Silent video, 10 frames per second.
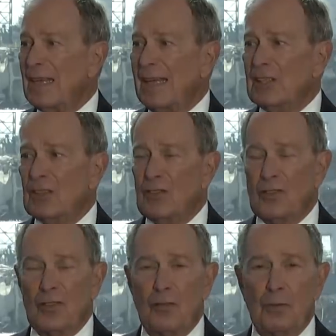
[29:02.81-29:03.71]
the
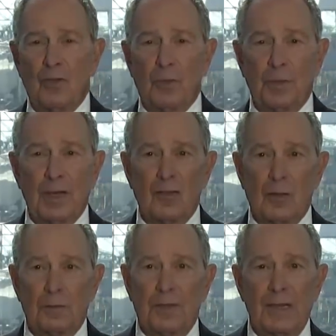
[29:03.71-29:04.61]
agencies
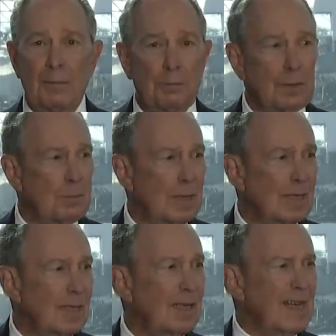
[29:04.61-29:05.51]
responsible for
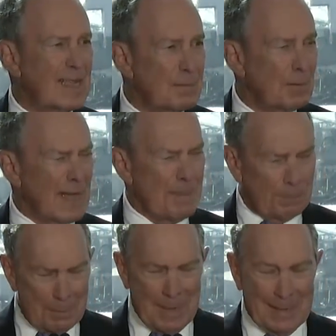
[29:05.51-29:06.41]

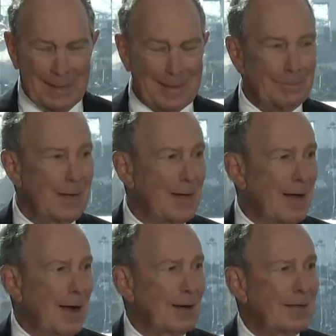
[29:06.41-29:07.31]
implementing them
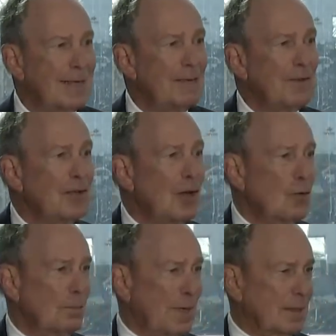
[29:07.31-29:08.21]
are even
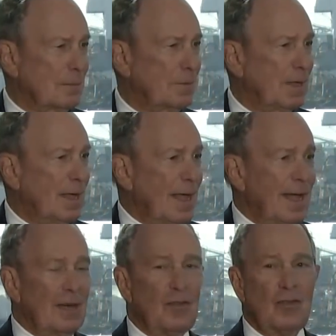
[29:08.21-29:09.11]
know about them.
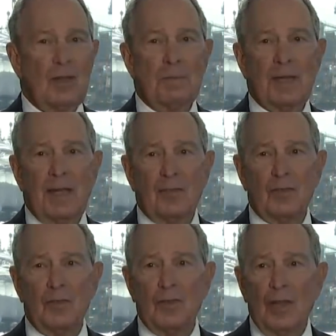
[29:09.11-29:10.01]
And in some
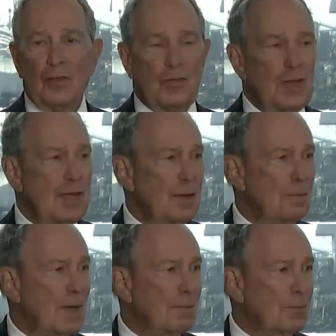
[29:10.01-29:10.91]
cases,
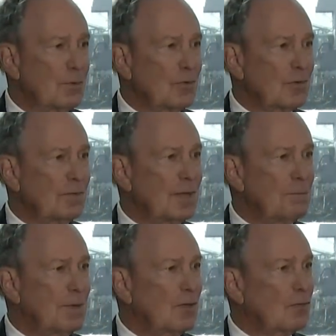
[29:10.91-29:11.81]
senior members of the
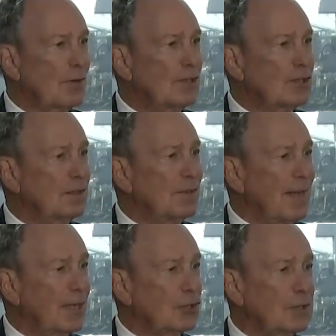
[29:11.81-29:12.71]
administration have
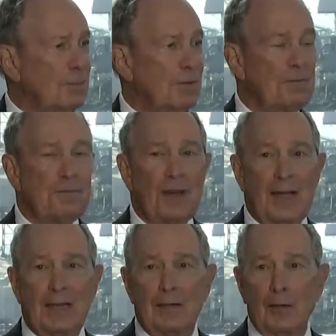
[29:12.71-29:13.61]
actually been
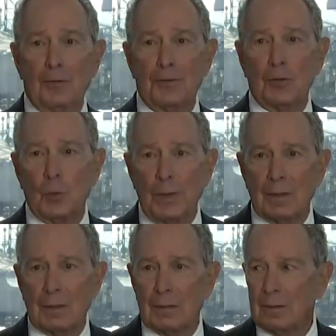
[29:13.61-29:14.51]
fired over
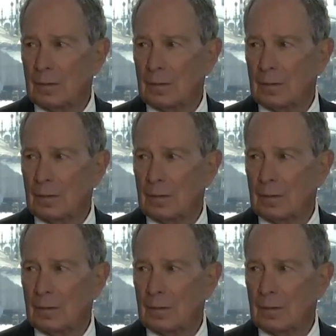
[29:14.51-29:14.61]
Twitter.